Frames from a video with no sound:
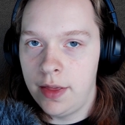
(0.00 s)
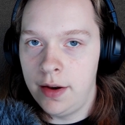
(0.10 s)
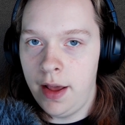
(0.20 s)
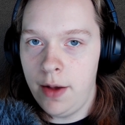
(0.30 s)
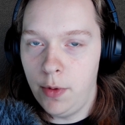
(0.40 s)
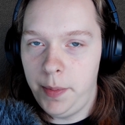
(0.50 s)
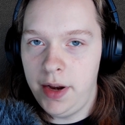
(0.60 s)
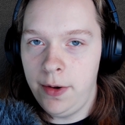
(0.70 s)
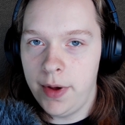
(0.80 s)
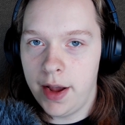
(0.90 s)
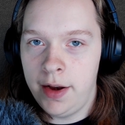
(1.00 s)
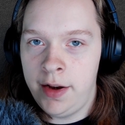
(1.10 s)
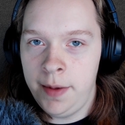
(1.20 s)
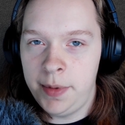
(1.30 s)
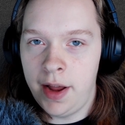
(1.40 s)
Today we'll be doing a
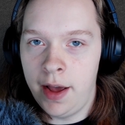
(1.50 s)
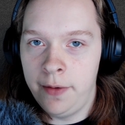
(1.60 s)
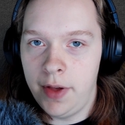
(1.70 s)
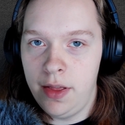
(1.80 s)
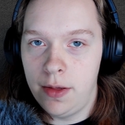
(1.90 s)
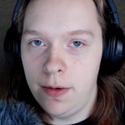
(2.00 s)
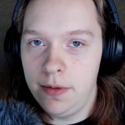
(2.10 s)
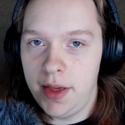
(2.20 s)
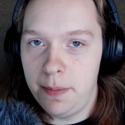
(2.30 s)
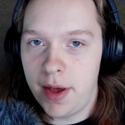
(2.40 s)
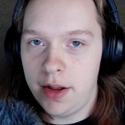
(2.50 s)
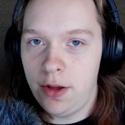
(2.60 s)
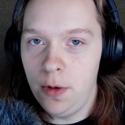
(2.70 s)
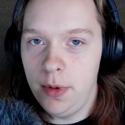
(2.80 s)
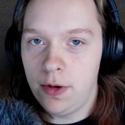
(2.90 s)
deep dive into the
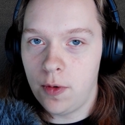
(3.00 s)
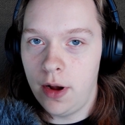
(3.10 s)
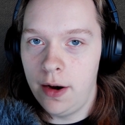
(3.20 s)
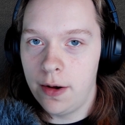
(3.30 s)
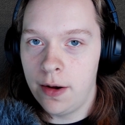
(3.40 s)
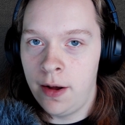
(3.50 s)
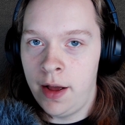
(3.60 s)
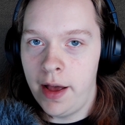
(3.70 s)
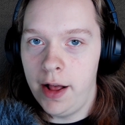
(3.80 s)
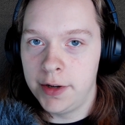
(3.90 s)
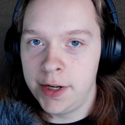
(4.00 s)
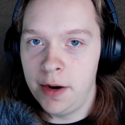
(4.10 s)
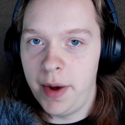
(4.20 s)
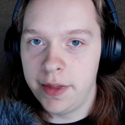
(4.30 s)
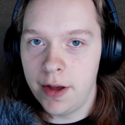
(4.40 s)
MetaHuman Creator. I'll share
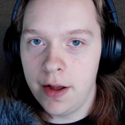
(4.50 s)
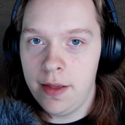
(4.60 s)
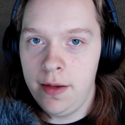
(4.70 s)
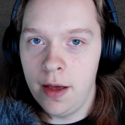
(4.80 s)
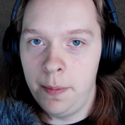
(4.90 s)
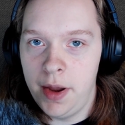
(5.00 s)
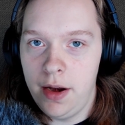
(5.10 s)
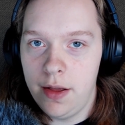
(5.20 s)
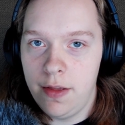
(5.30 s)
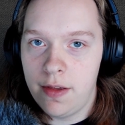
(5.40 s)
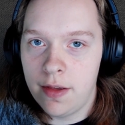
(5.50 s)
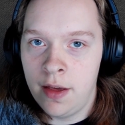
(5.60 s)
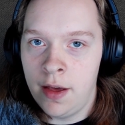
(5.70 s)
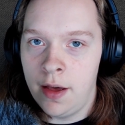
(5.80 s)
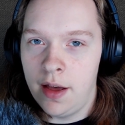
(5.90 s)
my thoughts, opinions,
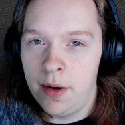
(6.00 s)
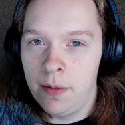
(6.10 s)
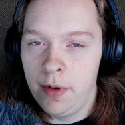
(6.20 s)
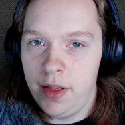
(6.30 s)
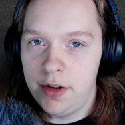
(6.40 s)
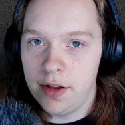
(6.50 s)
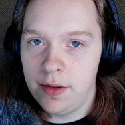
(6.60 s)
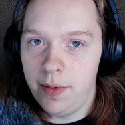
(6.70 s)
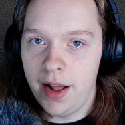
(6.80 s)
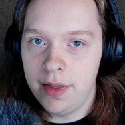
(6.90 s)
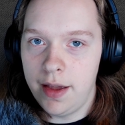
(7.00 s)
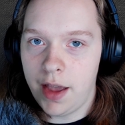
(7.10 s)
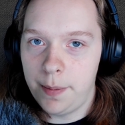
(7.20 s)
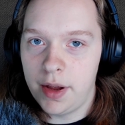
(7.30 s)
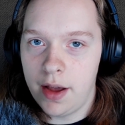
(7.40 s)
really just what I think
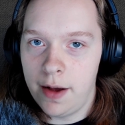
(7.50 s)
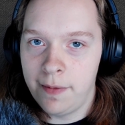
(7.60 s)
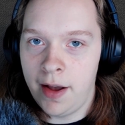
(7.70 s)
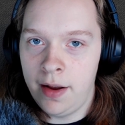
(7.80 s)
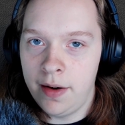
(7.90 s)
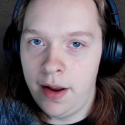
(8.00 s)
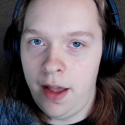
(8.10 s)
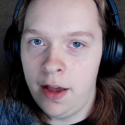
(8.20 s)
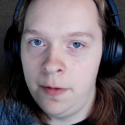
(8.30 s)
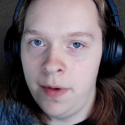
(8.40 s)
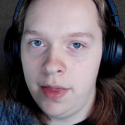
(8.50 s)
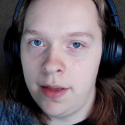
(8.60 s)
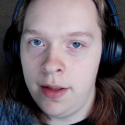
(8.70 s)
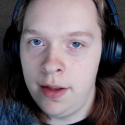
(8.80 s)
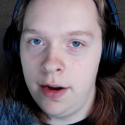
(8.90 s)
Epic got right and what
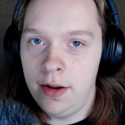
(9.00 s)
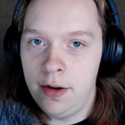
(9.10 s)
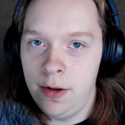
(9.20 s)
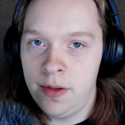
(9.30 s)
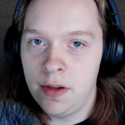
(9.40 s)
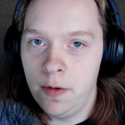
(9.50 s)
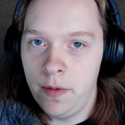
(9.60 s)
they didn't do so